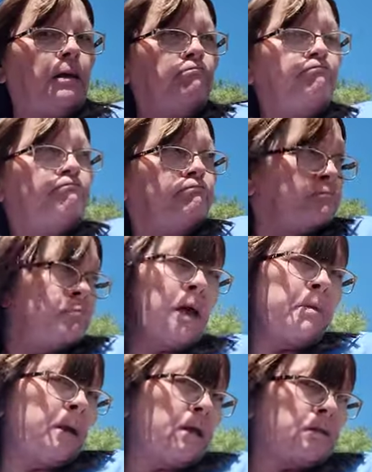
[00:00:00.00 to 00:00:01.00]
and
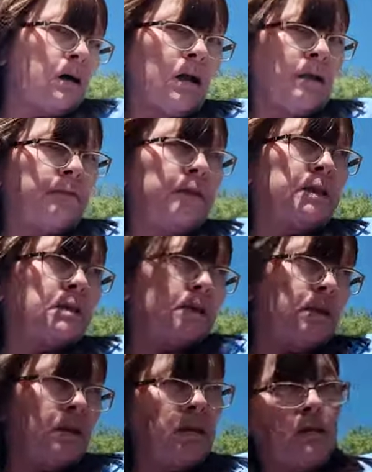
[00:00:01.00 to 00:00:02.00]
maybe $1.50,
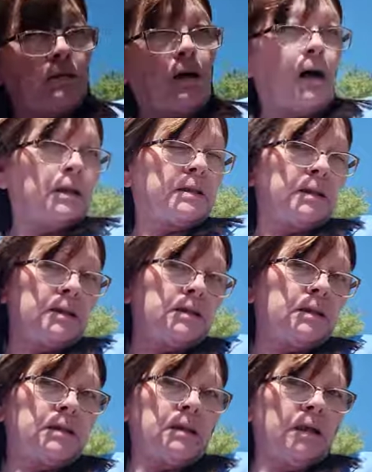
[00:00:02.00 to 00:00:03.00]

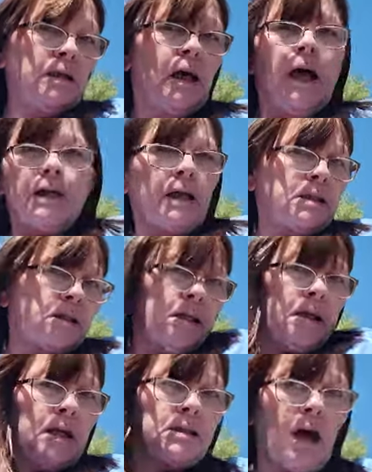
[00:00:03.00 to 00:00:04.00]
$1.60. That's
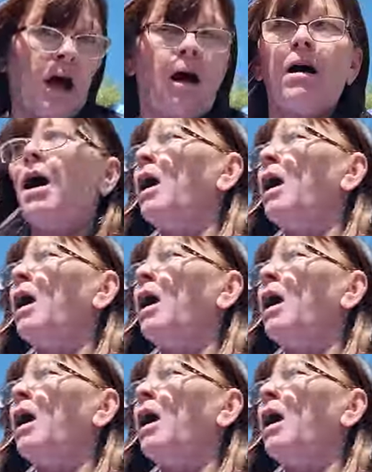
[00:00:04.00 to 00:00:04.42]
it. That's all.